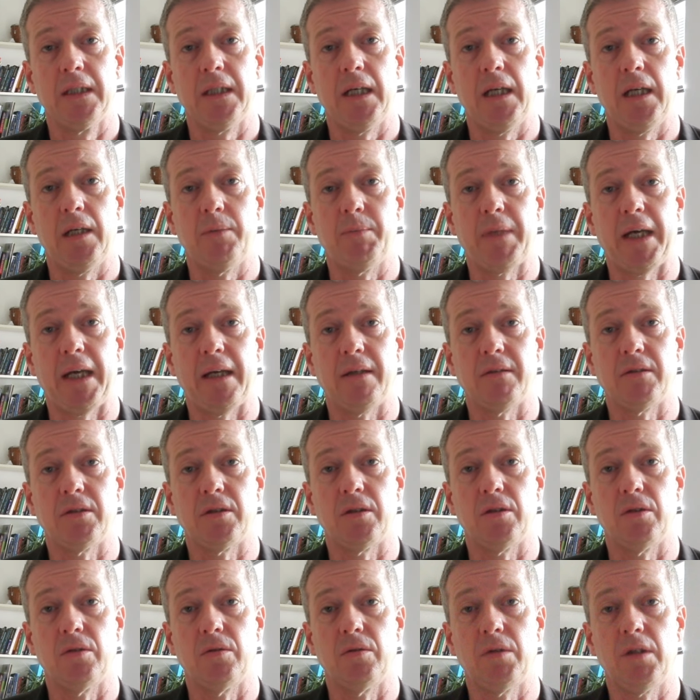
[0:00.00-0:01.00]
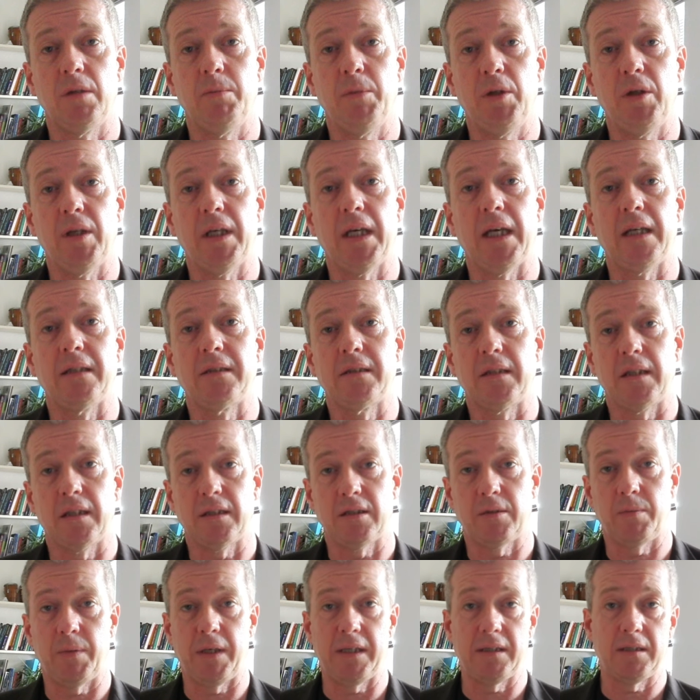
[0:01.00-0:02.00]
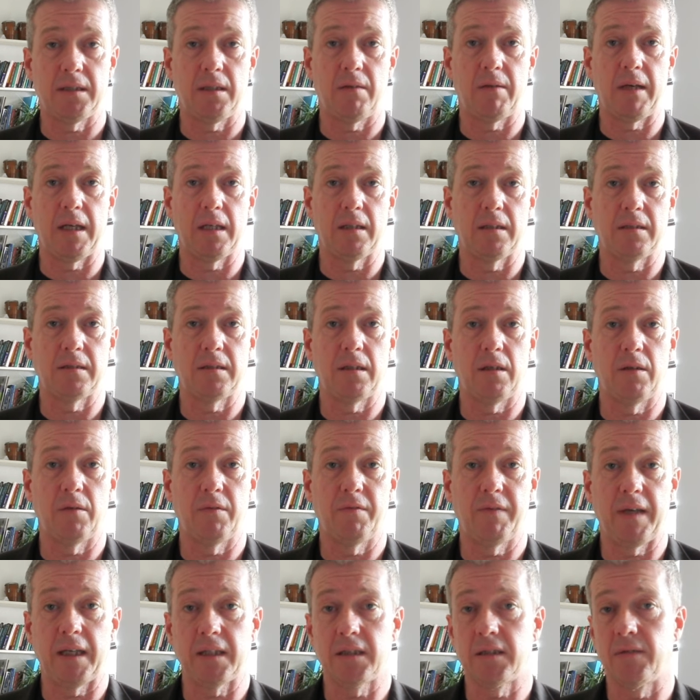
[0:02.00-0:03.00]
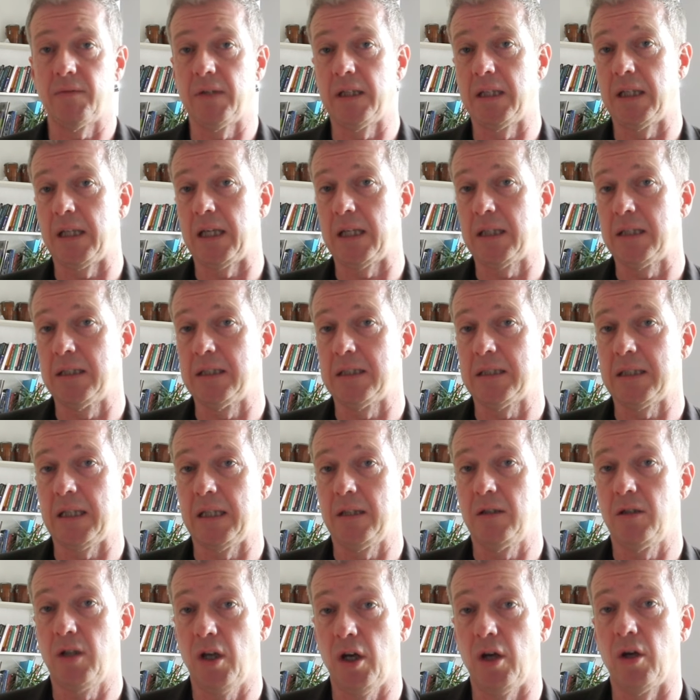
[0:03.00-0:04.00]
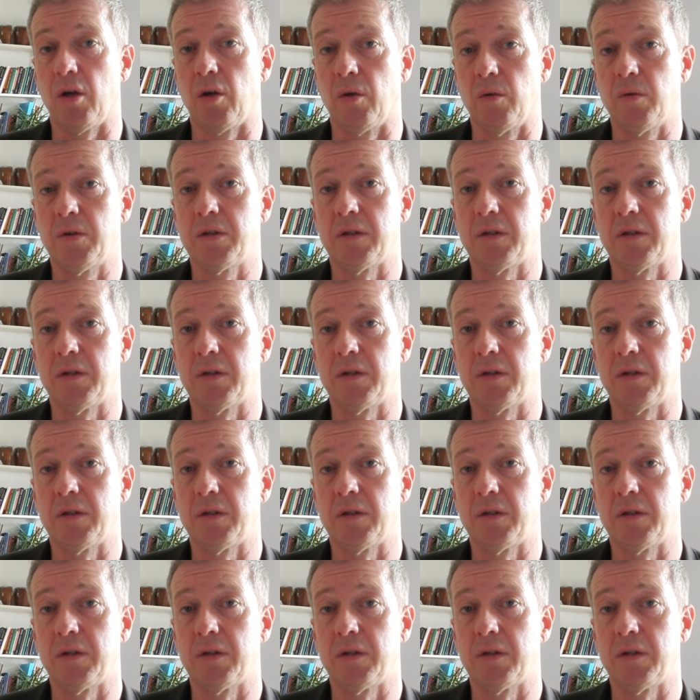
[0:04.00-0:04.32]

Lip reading: how to communicate and express their anger so effectively they can say no